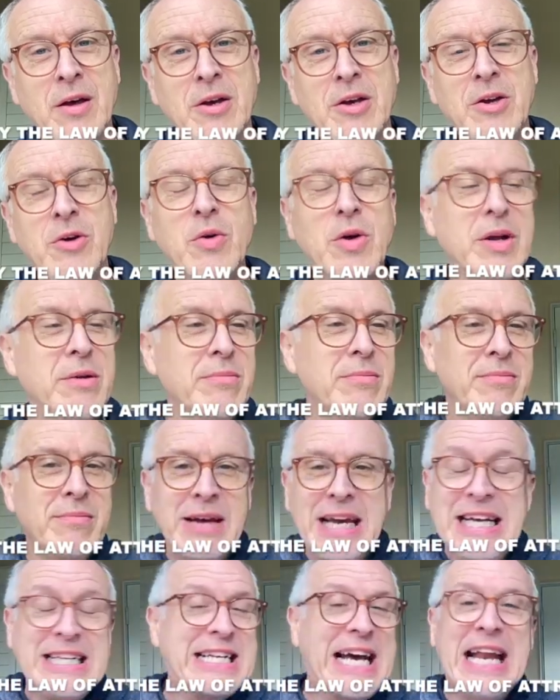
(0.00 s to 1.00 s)
you can
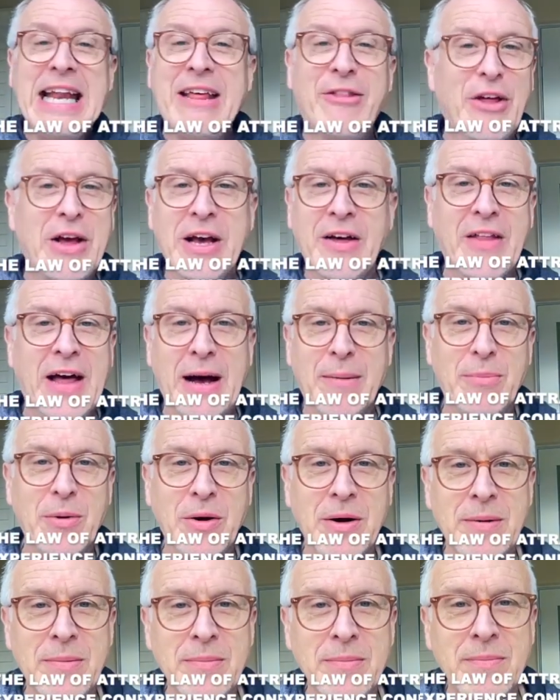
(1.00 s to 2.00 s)
eat anything at that
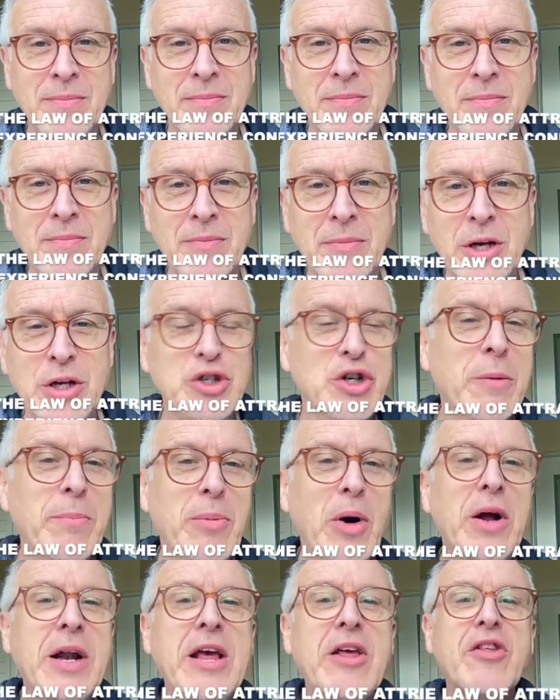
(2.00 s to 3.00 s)
point, because your
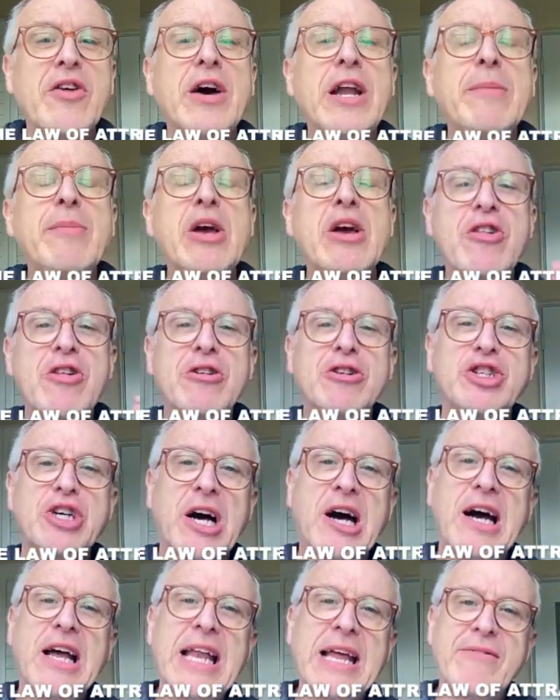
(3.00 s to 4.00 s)
body's going to be at such a
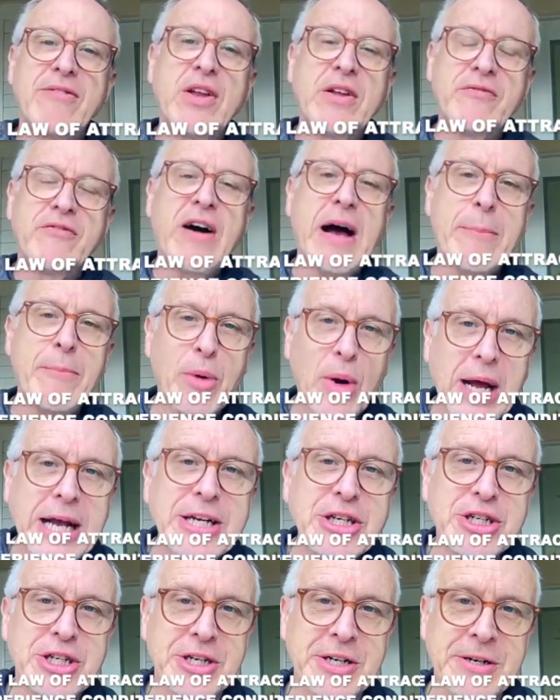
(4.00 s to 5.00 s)
high level of
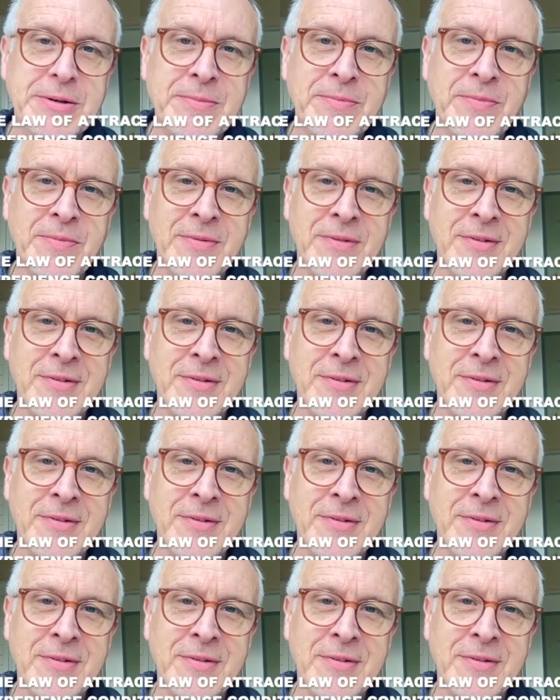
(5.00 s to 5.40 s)
vibration